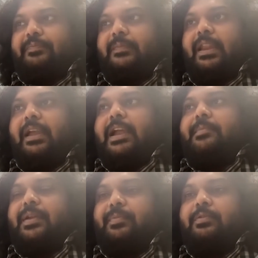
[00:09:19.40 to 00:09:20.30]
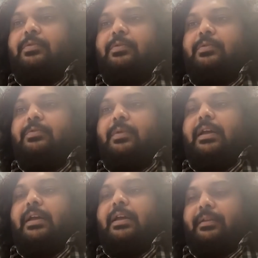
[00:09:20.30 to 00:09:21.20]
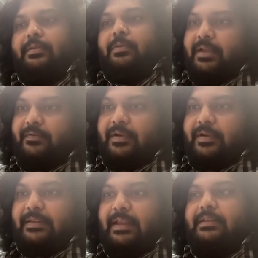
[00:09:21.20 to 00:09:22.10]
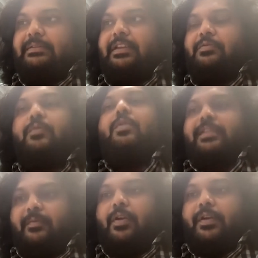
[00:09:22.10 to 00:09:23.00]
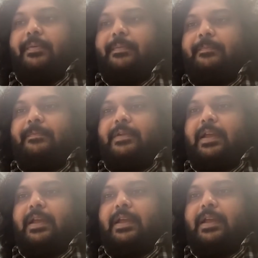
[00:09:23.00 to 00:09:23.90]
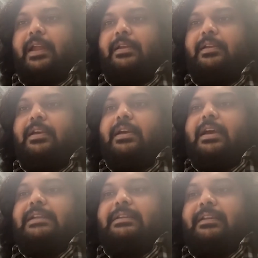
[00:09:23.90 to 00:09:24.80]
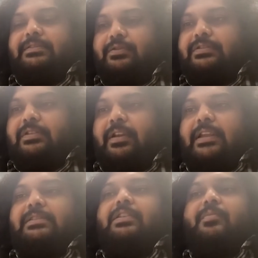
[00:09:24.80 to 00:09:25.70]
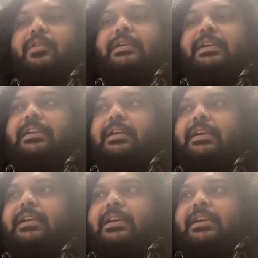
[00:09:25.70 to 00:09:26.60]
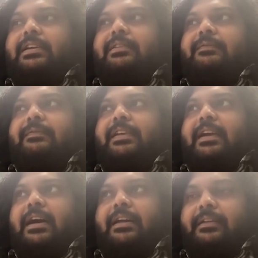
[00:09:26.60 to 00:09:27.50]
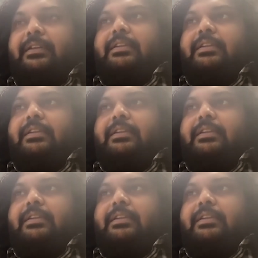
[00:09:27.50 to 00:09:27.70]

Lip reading: and people who are looking for designers, they know what they want. And as a resource or as a commodity, we are